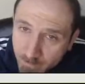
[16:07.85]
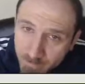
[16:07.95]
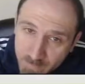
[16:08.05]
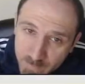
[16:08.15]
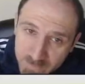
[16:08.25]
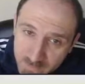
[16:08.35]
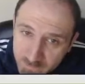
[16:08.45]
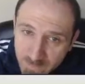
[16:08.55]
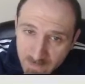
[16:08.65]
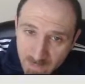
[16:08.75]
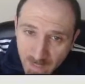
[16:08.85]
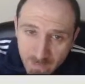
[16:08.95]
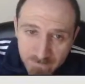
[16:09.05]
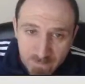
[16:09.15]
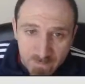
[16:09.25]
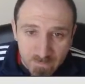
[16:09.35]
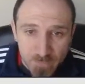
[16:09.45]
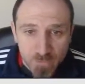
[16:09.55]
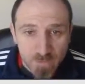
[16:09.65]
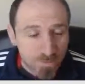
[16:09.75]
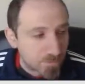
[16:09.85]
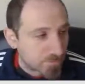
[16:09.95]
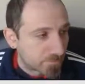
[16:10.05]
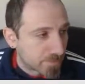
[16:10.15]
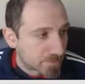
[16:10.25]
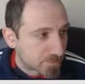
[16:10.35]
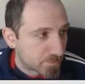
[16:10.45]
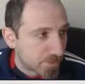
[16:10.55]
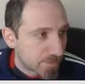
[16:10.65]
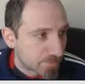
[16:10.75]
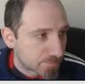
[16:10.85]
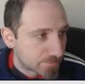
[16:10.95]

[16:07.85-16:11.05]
Specifically after losing a lot of runs to Bison.